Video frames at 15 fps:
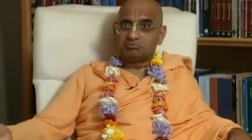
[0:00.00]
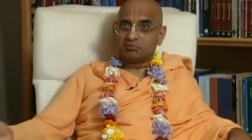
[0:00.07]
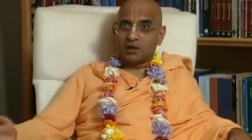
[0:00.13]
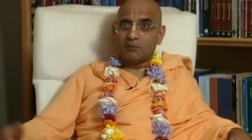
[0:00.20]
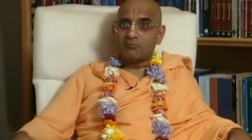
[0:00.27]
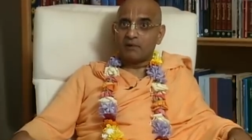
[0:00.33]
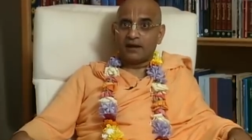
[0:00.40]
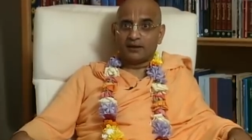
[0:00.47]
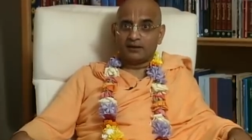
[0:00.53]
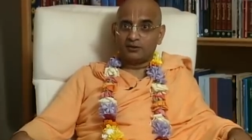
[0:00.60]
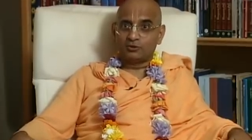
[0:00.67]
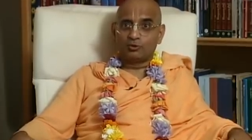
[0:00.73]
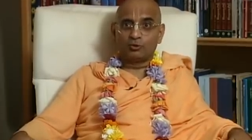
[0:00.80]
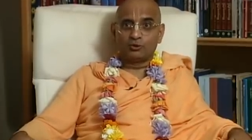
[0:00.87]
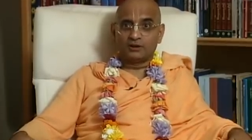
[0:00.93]
came back
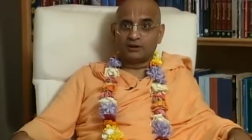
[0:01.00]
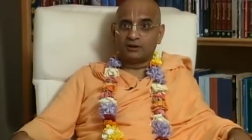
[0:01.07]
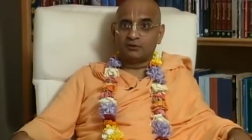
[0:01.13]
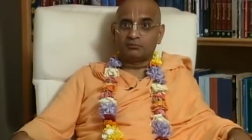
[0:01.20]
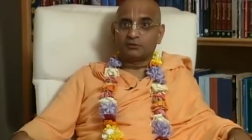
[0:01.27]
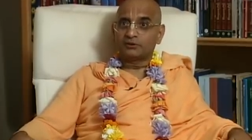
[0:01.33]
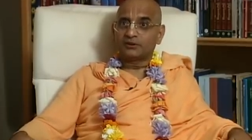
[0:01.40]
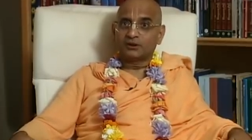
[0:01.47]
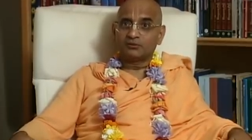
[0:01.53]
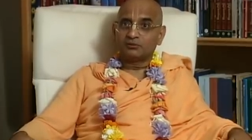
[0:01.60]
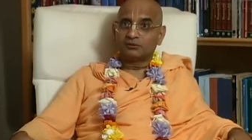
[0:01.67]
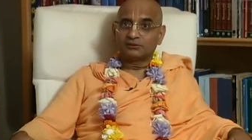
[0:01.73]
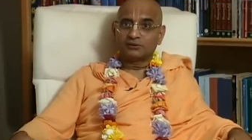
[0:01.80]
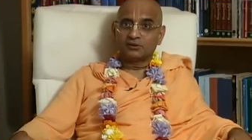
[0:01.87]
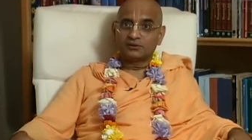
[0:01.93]
and told that the prasad
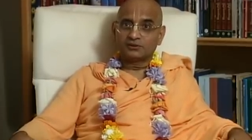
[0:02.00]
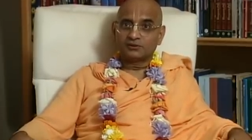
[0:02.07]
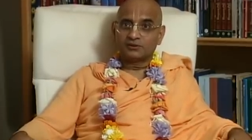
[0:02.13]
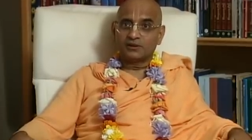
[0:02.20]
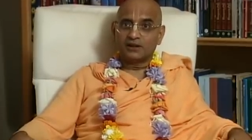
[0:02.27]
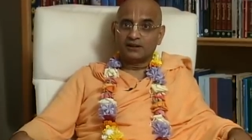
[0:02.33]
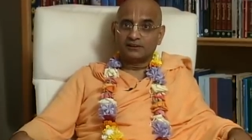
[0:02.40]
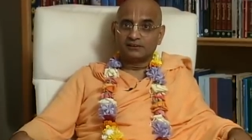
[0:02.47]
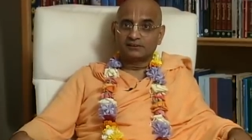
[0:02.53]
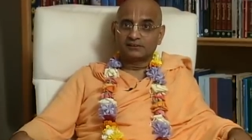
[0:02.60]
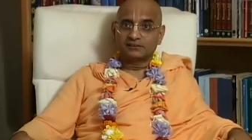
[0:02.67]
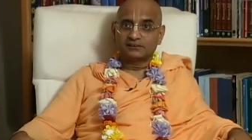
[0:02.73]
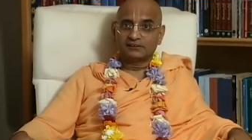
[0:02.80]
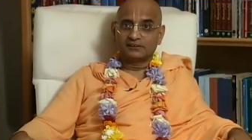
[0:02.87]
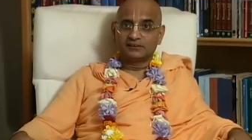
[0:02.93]
was not so nice.